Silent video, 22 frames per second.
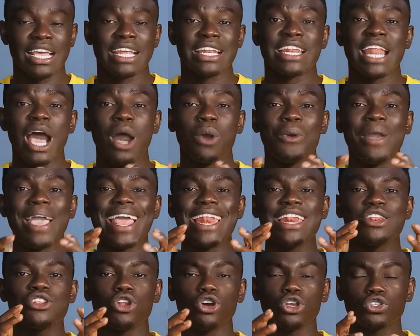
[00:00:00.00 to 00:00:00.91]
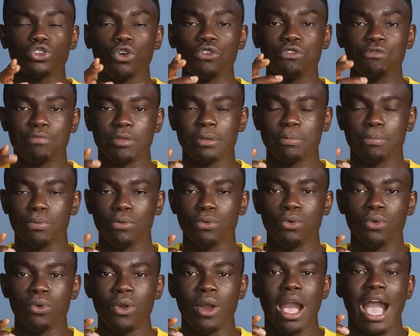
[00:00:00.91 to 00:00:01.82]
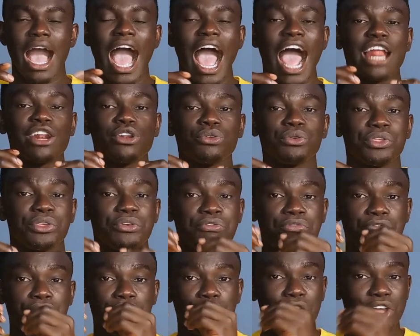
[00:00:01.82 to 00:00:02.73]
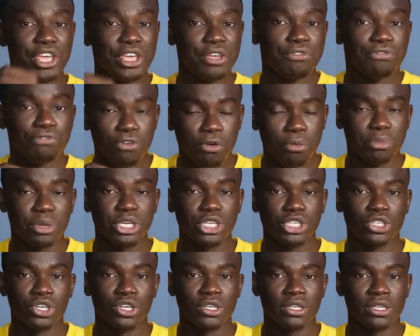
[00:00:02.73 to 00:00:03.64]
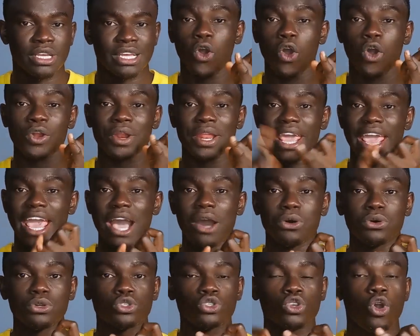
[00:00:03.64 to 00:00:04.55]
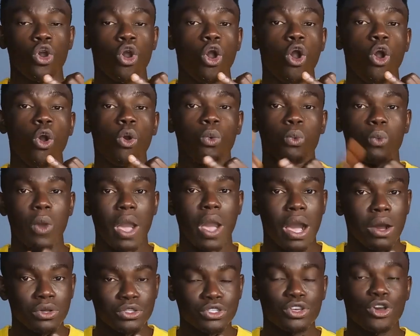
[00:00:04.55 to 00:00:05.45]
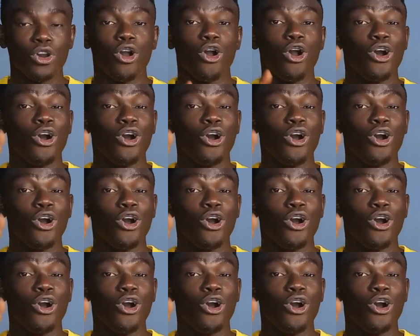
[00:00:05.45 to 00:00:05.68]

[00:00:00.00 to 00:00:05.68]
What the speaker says: Now, a lot of people are looking for information on health, on wealth,